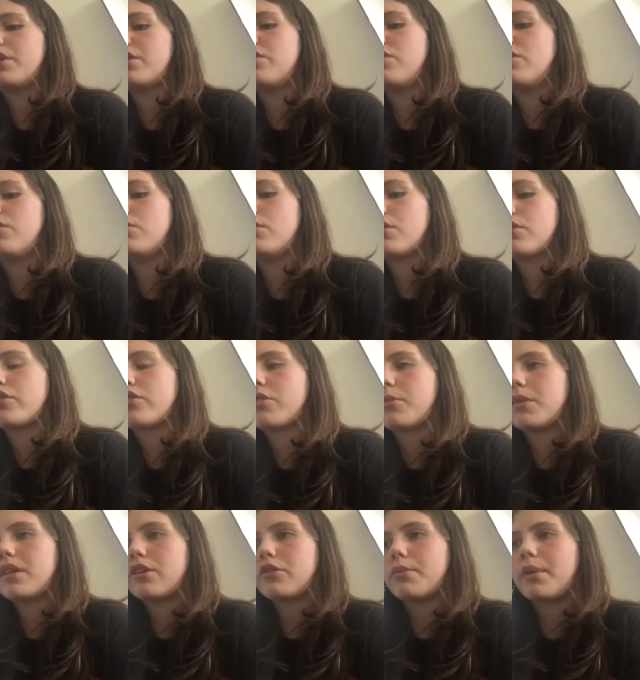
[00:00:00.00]
you learn some
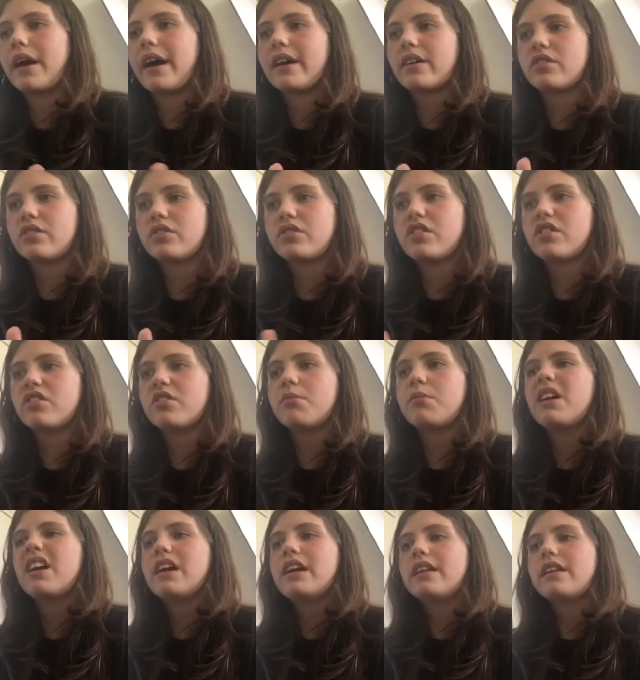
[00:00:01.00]
things about exorcism.
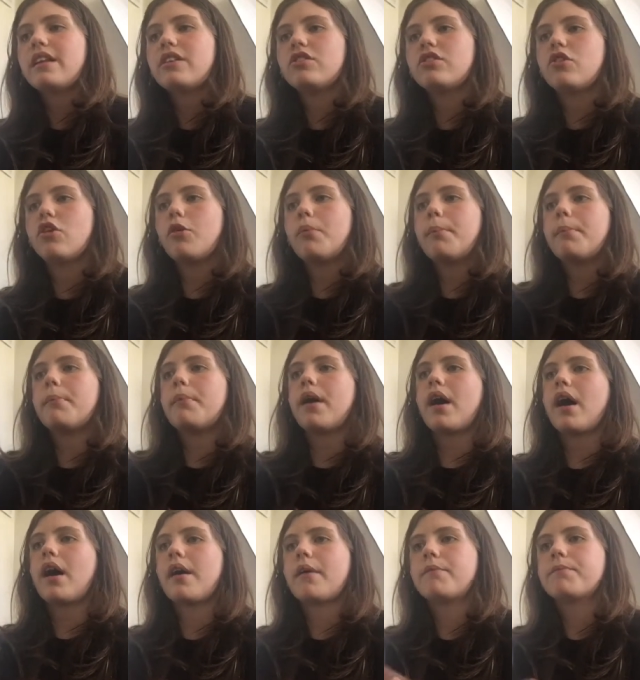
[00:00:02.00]
And you go,
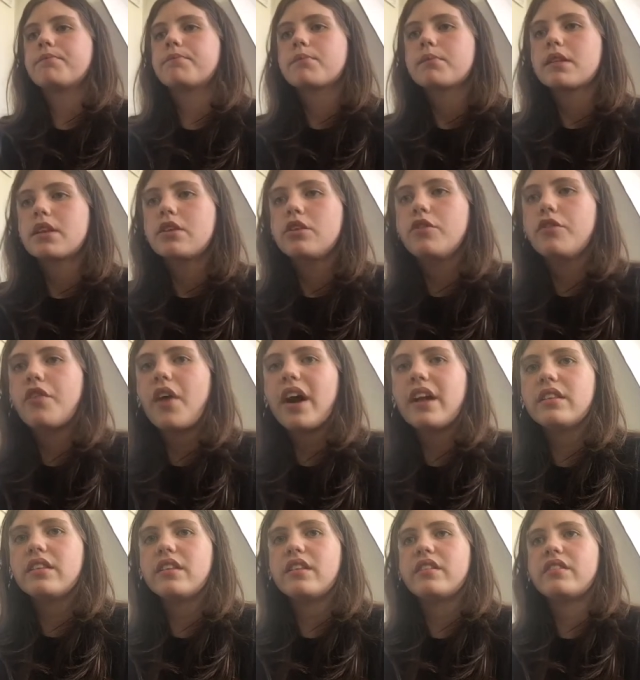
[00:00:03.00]
you
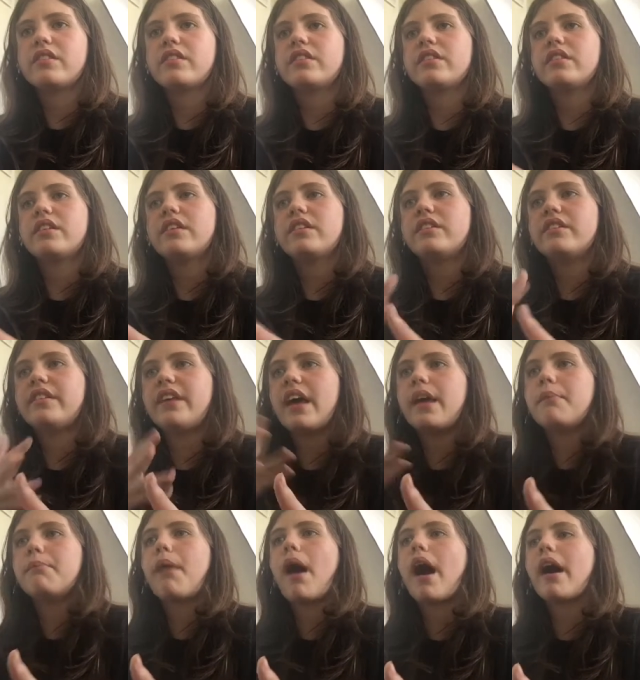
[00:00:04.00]
find this
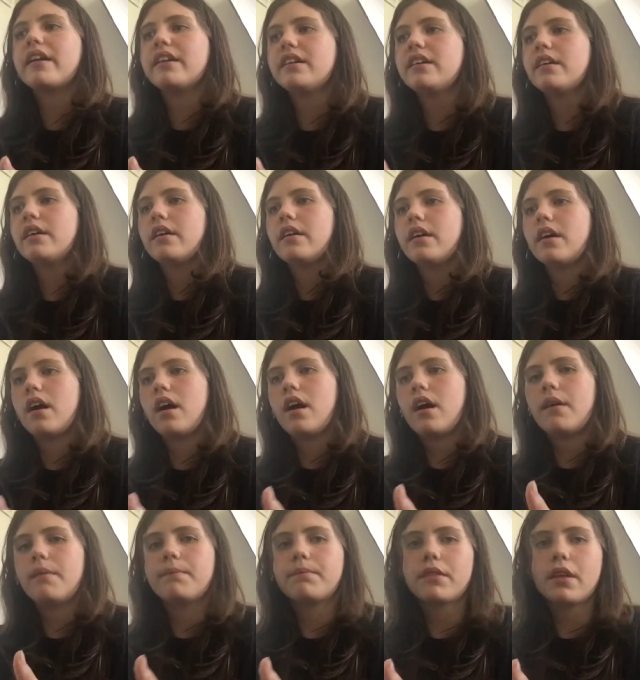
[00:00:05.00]
dead body,
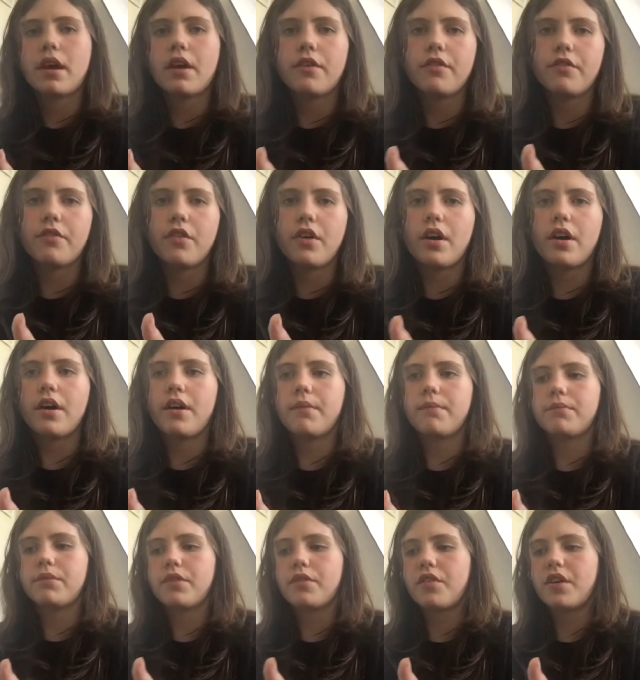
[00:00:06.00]

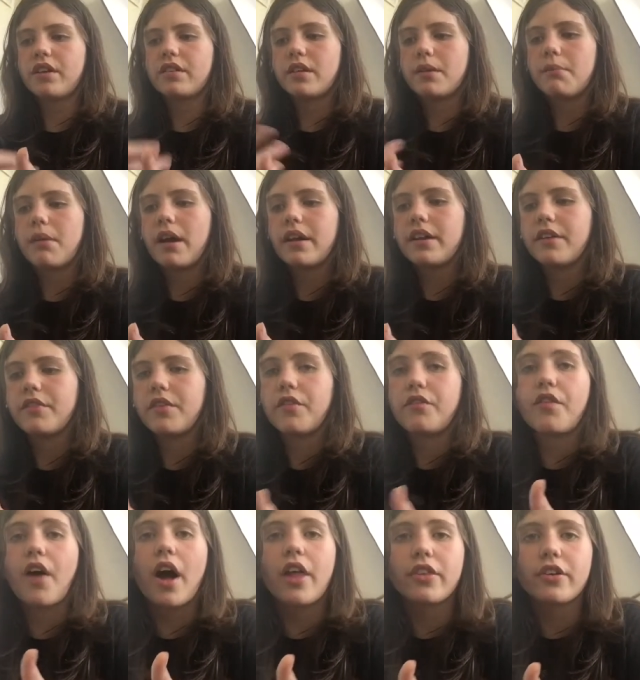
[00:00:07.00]
you find this dead body of a
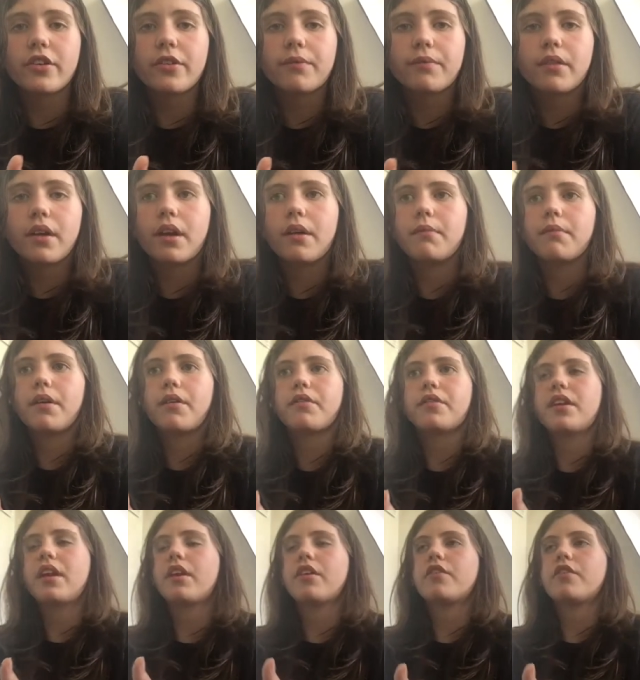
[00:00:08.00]
father, of not